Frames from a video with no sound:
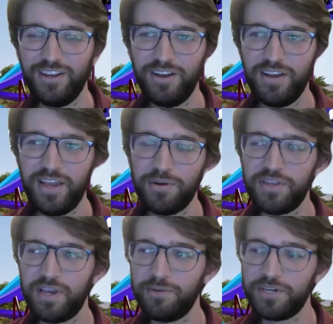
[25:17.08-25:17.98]
Yeah, one
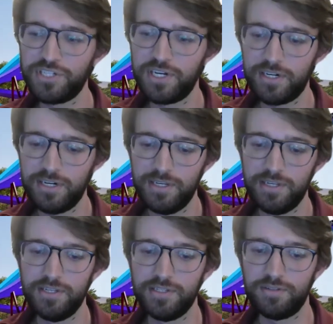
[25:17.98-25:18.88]
thing I want to share
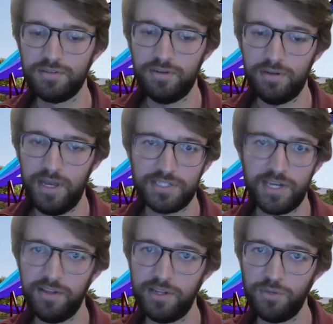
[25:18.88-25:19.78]
is at
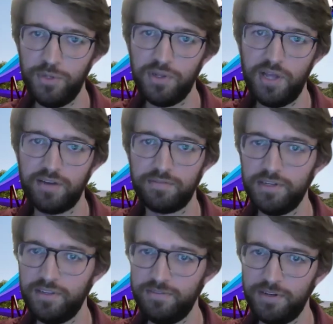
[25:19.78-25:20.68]
Skyline, we do a lot of
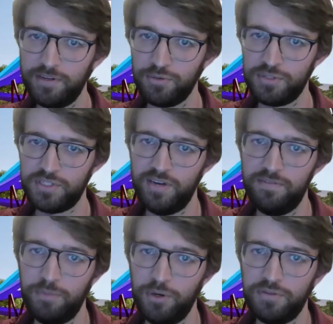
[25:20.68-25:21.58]
really fun, cool stuff,
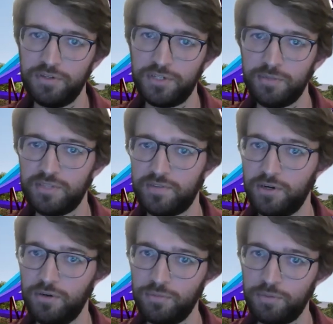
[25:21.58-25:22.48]
both in terms of
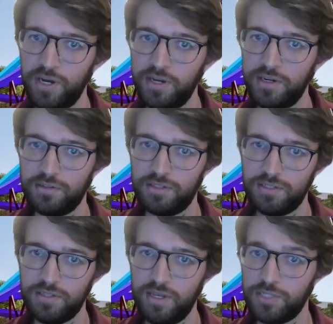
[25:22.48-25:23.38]
our own
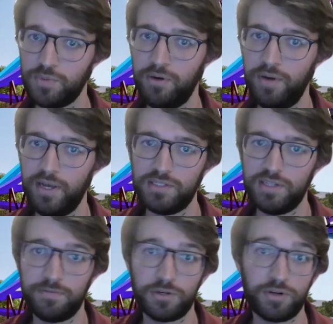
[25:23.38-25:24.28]
products as well as
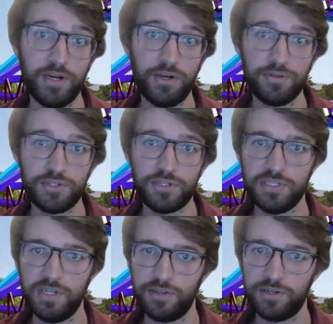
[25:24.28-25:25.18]
stuff for great
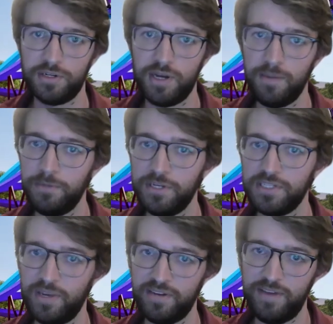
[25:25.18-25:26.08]
coasters and other companies
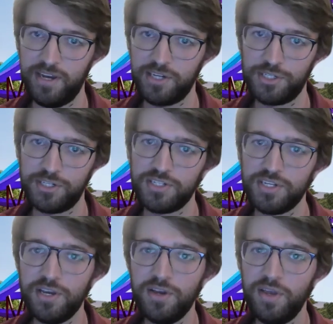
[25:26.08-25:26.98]
and manufacturers.
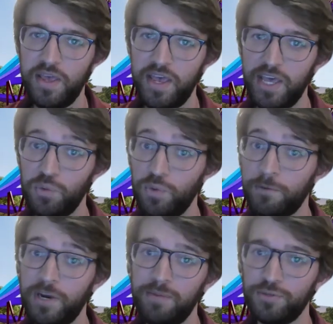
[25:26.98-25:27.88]
And when
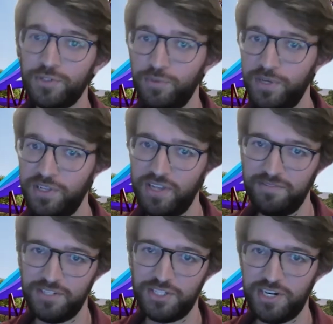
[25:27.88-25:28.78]
we're able to, we
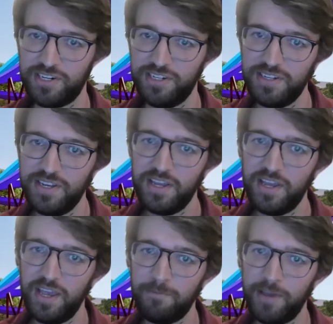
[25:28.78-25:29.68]
love to share it.
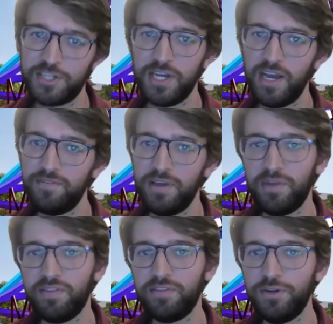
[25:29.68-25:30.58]
And we actually have a
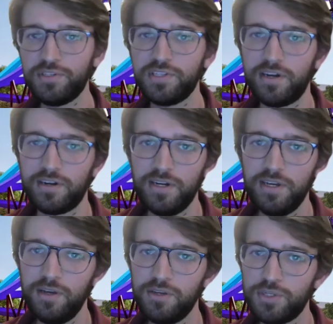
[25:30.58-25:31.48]
monthly newsletter.
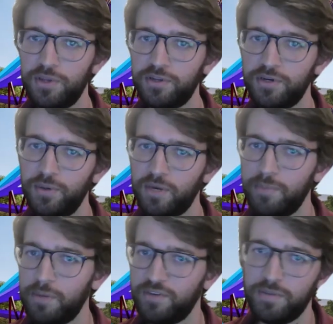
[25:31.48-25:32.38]
So whether you are a
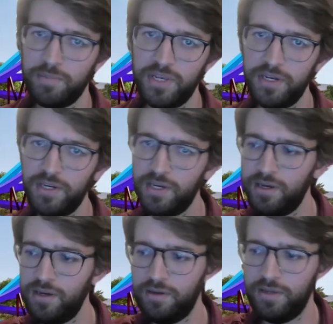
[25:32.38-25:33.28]
member of the
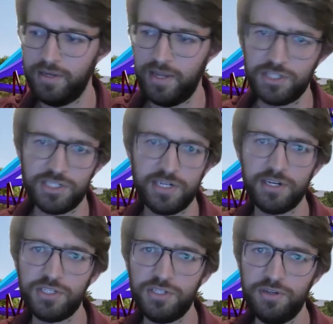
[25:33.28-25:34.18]
media, an
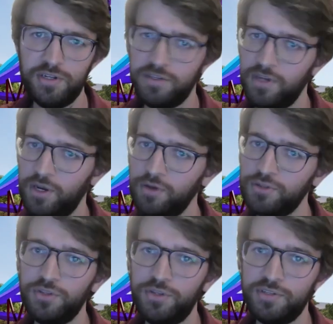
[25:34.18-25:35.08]
engineering student, a
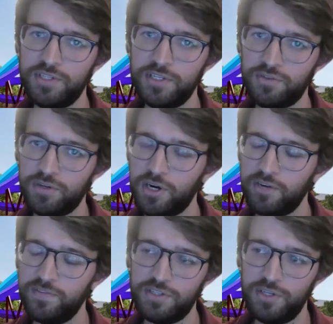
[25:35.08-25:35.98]
coaster enthusiast,
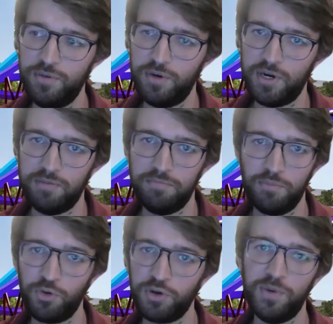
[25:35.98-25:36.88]
regardless, you are
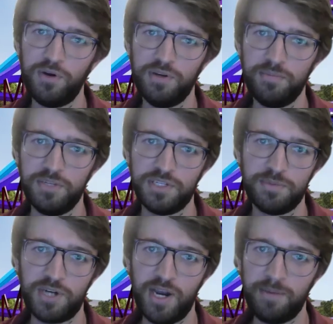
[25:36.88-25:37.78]
more than welcome to
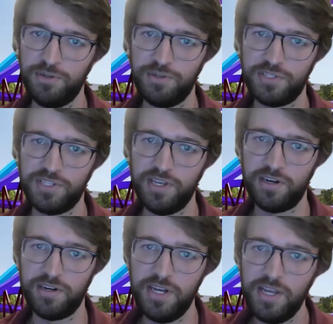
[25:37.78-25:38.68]
subscribe to the
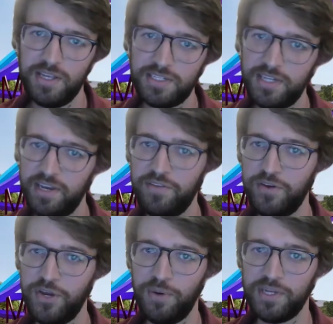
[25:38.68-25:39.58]
newsletter, stay in the
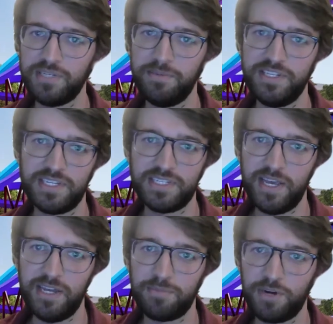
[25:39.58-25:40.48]
know on some of these
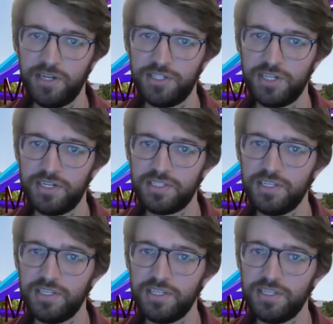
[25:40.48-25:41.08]
exciting projects,